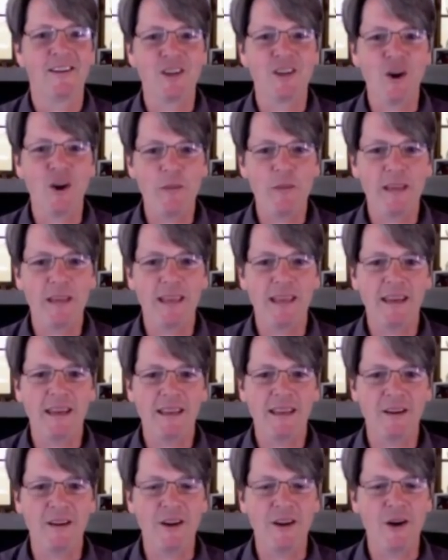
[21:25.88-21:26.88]
There's no
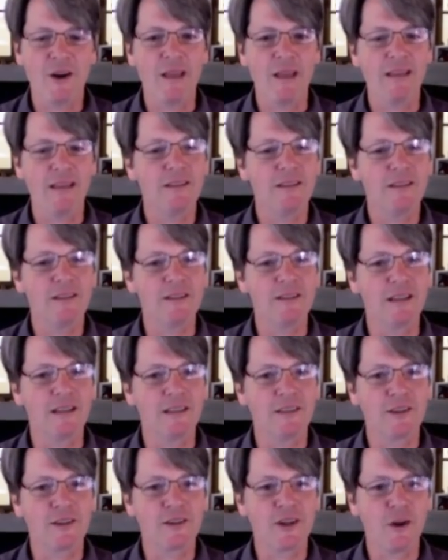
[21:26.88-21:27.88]
beginning or no end to
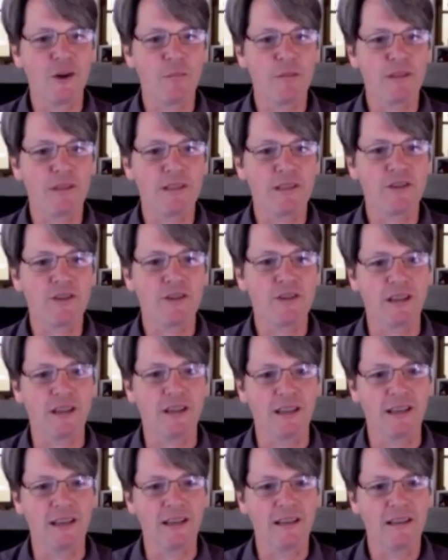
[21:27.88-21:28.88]
it. There's no
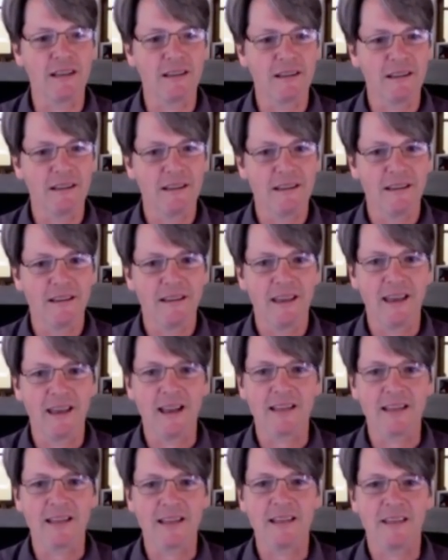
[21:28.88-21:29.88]
position in it.
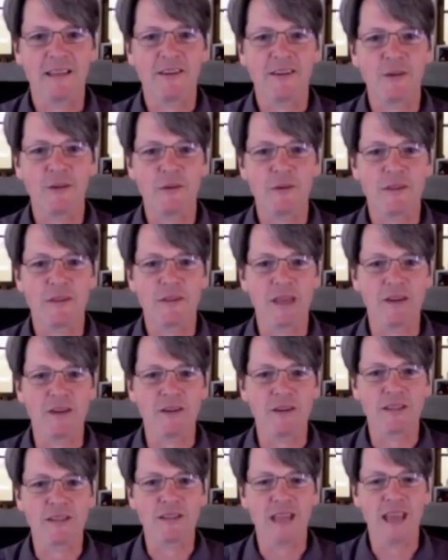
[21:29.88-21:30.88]
It has nothing to do with
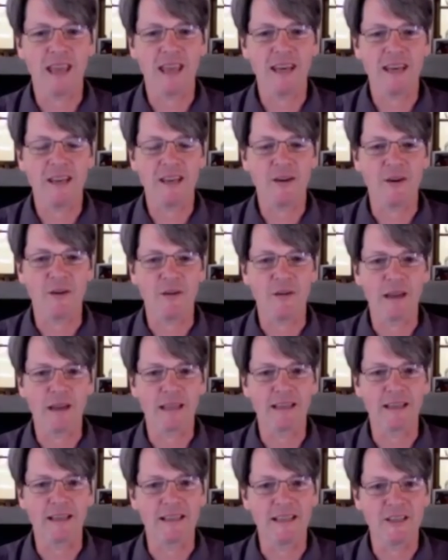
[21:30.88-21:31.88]
understanding or
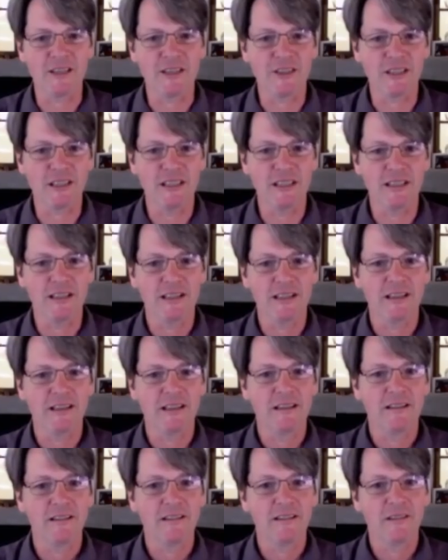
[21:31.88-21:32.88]
recognition.
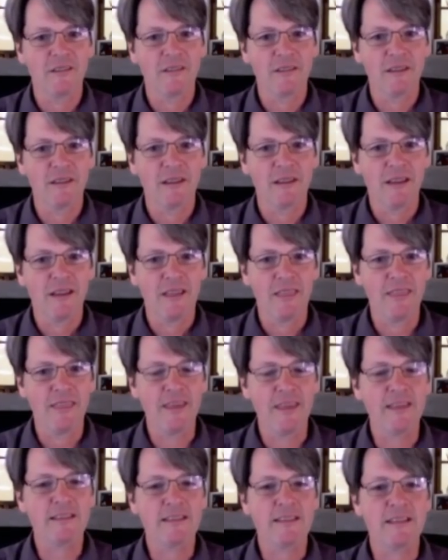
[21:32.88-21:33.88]

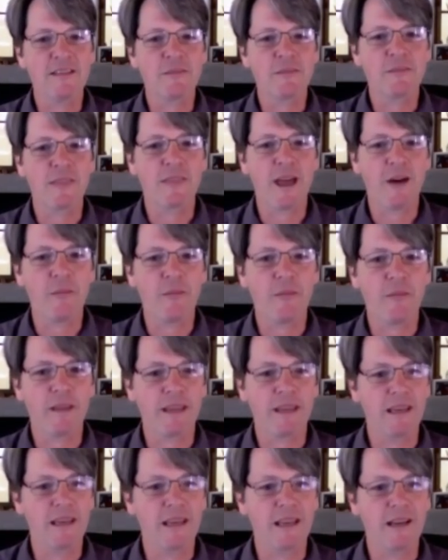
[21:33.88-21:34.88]
This is without
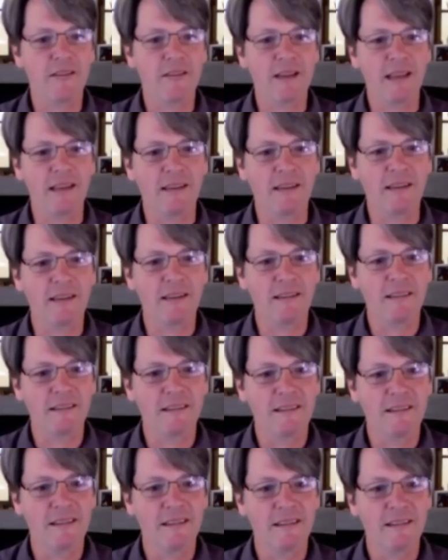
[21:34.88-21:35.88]
beginning or end.